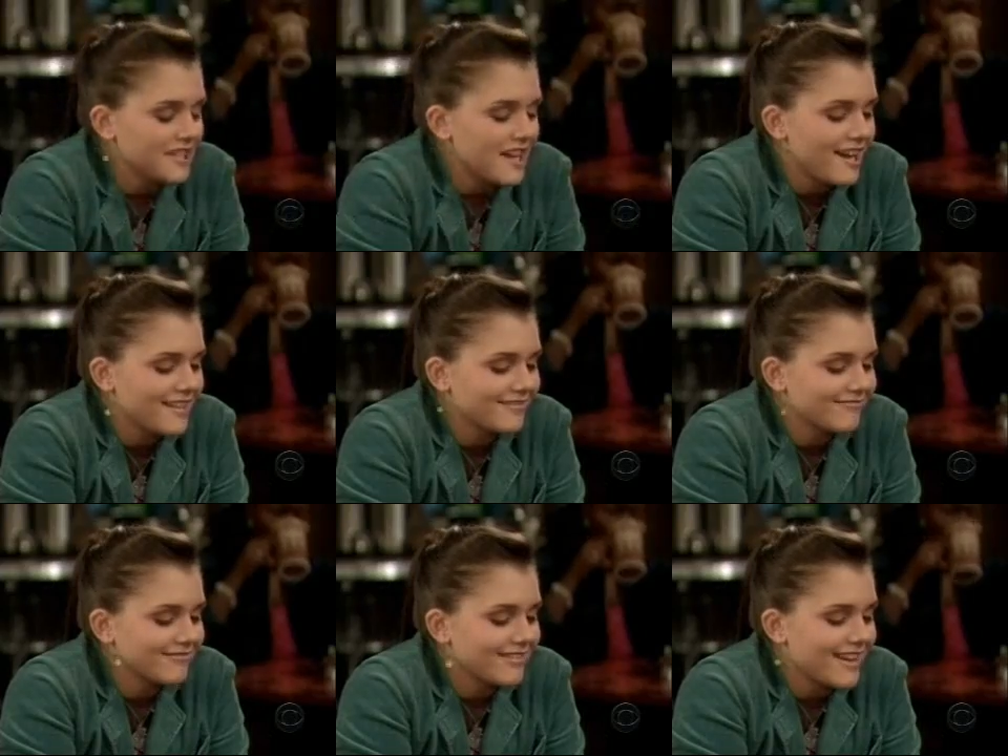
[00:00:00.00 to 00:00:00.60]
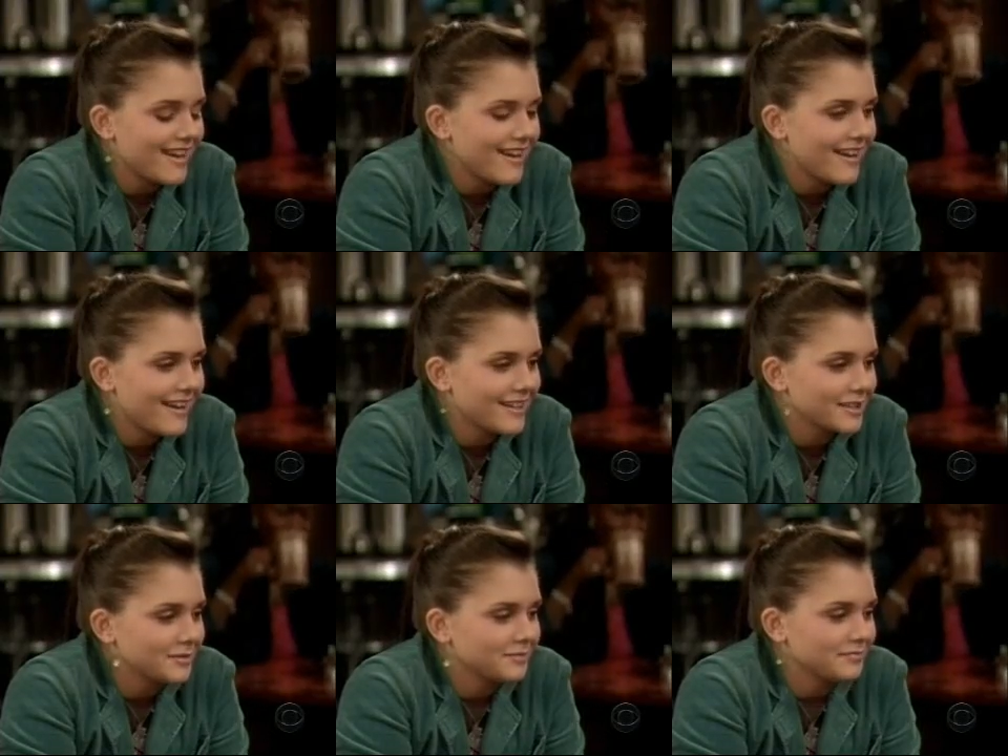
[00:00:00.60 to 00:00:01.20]

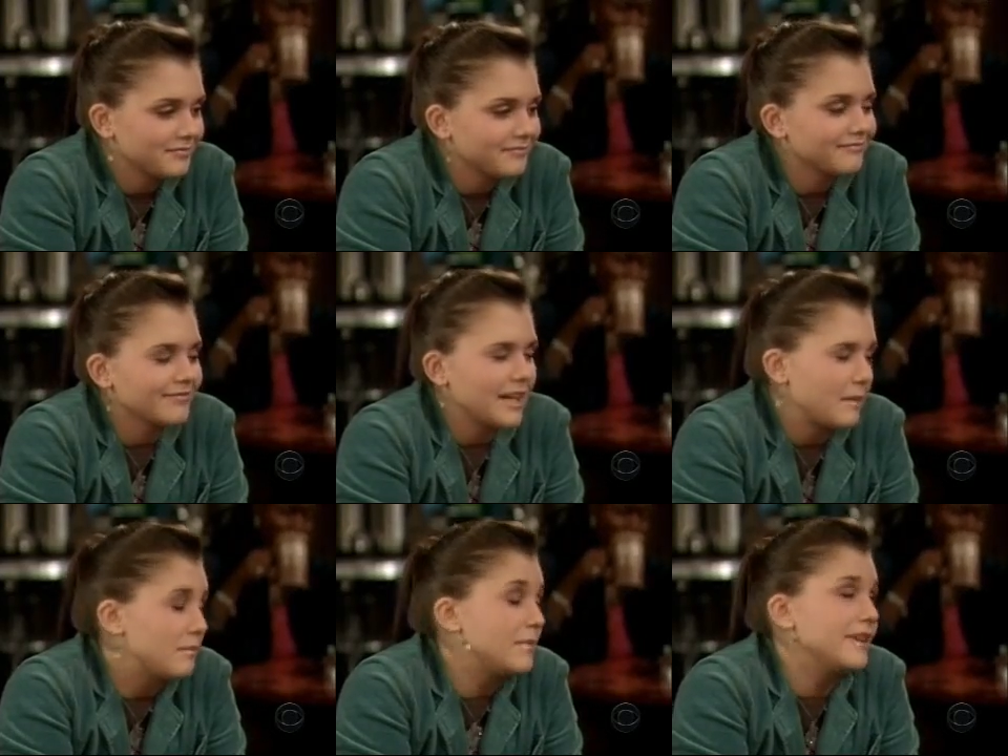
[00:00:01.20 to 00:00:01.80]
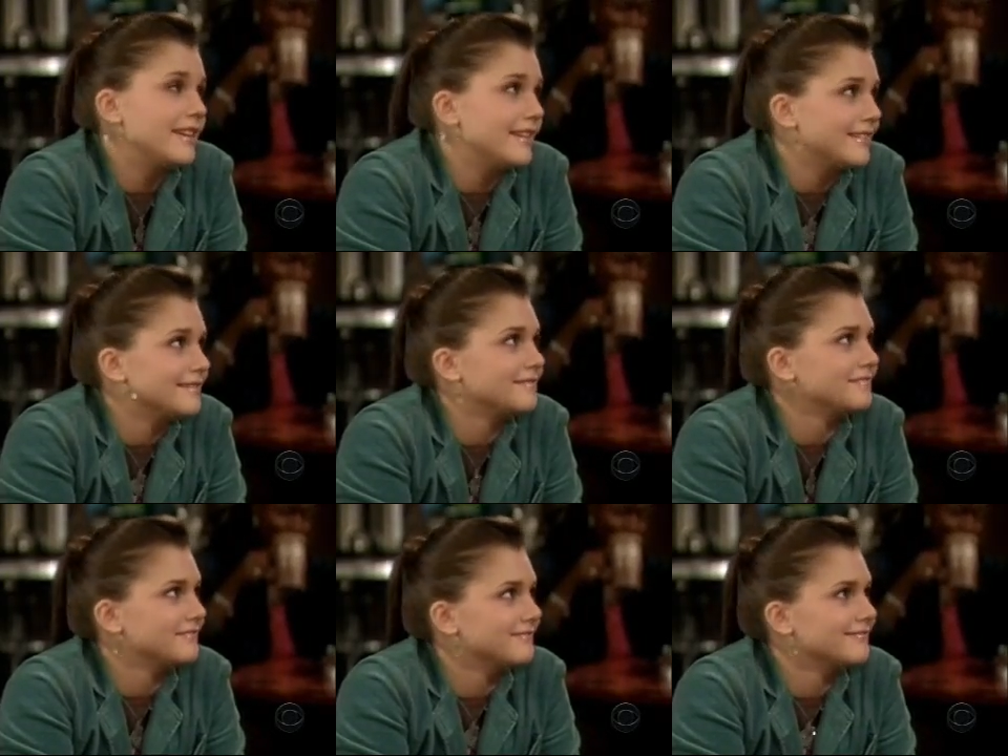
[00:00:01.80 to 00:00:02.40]
Not. I'm beat.
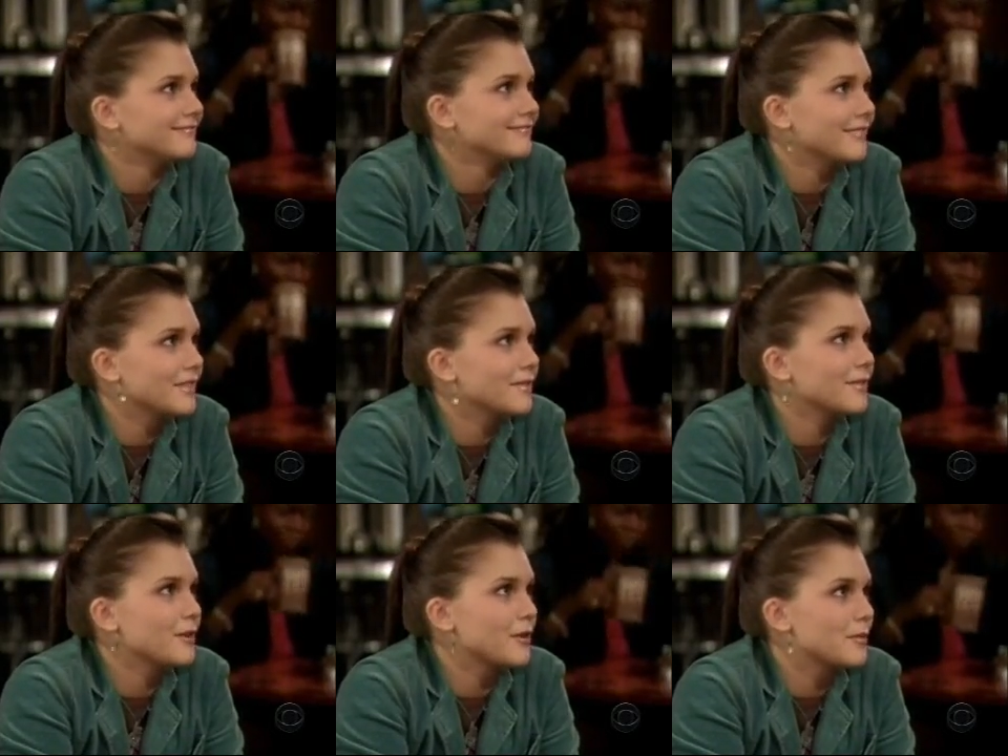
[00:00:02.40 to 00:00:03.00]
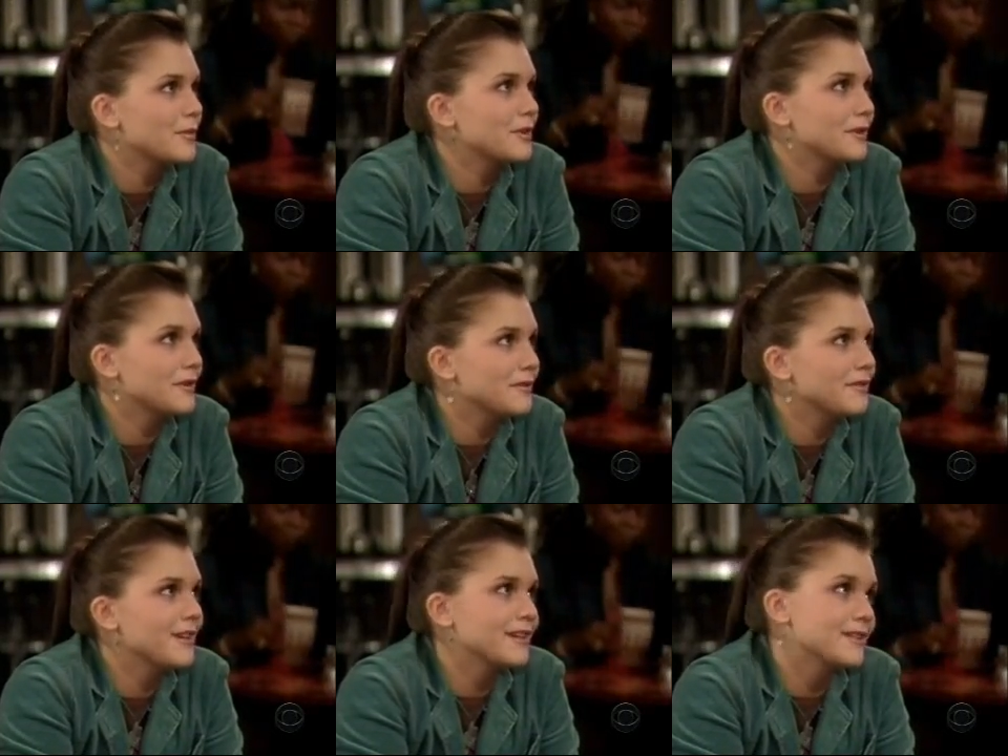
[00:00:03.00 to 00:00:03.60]
Criminal
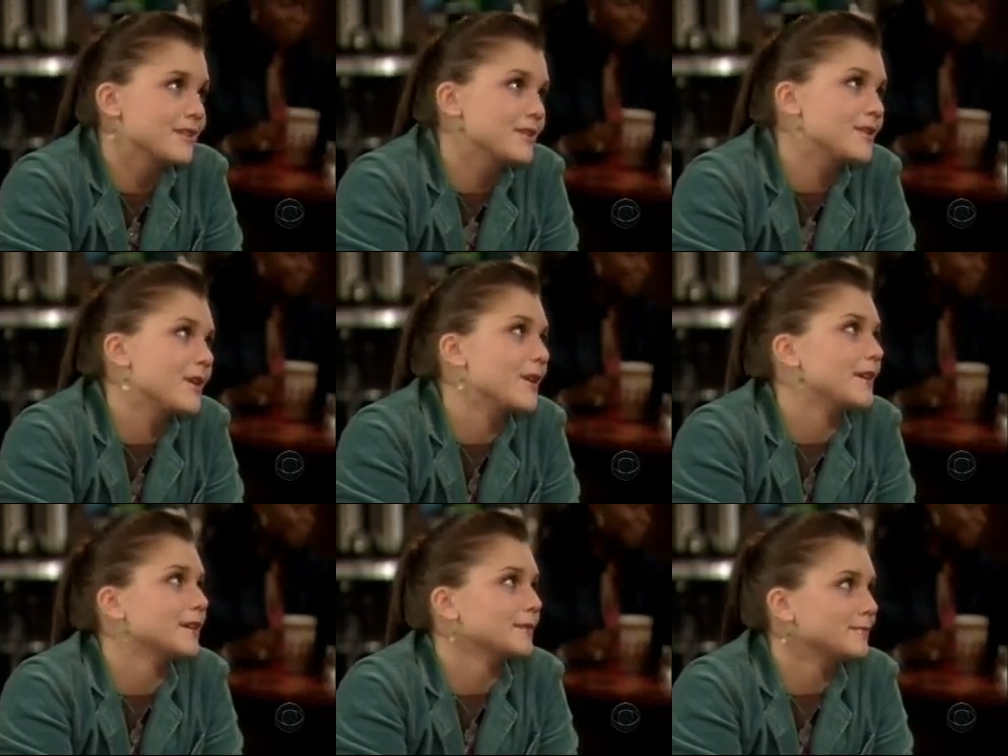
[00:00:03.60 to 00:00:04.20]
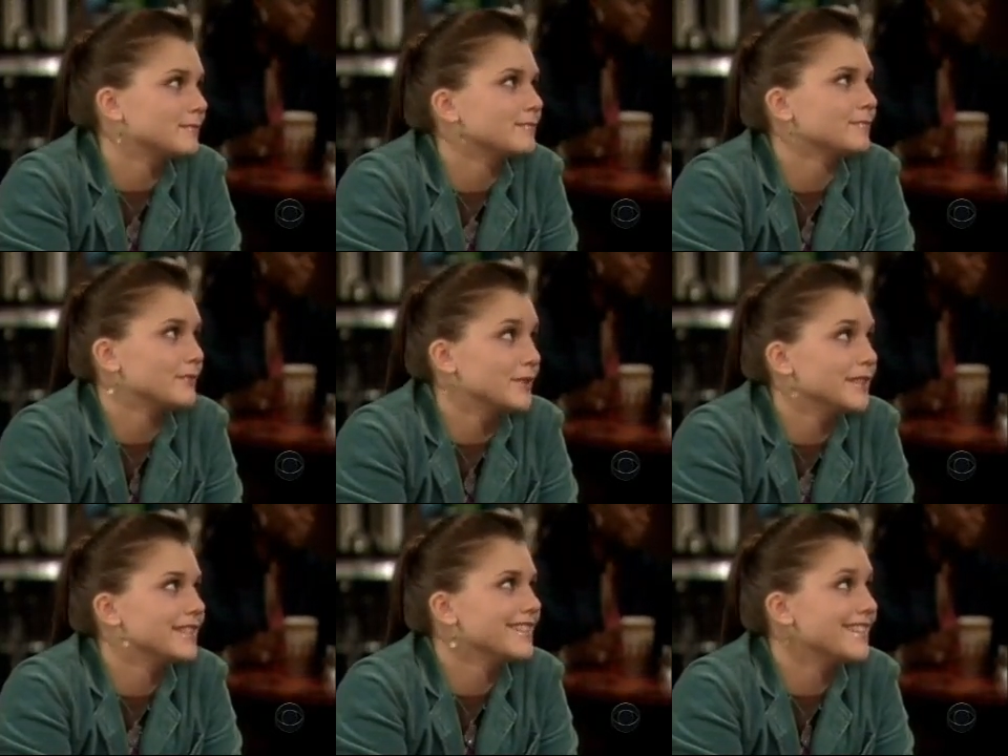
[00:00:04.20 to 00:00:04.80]
confessions are
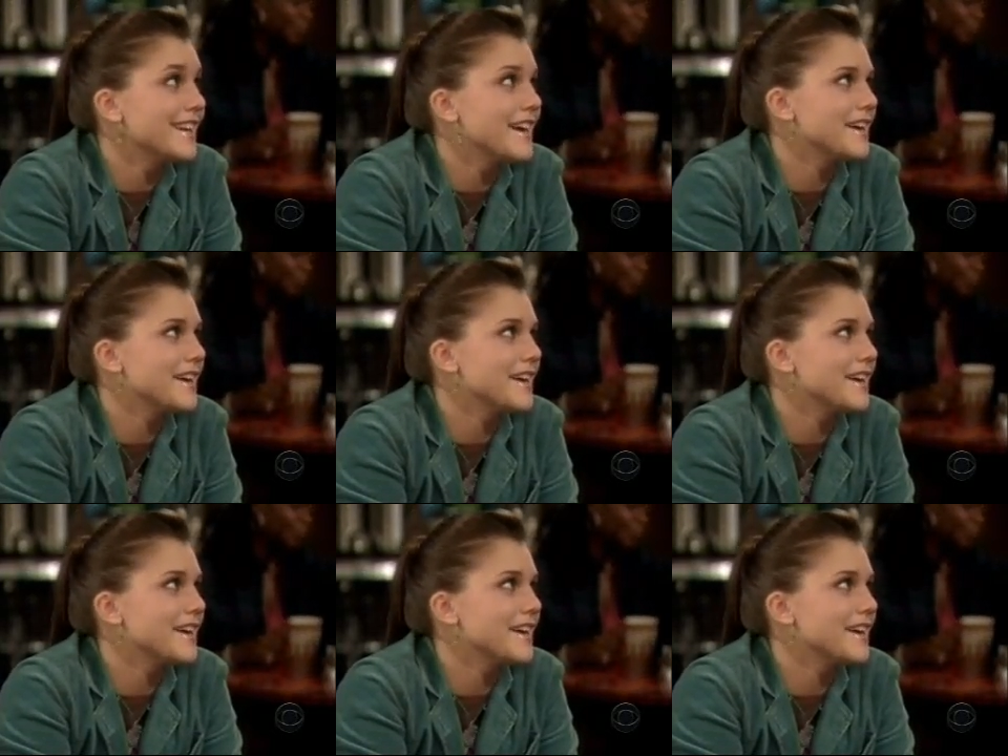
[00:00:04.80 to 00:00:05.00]
really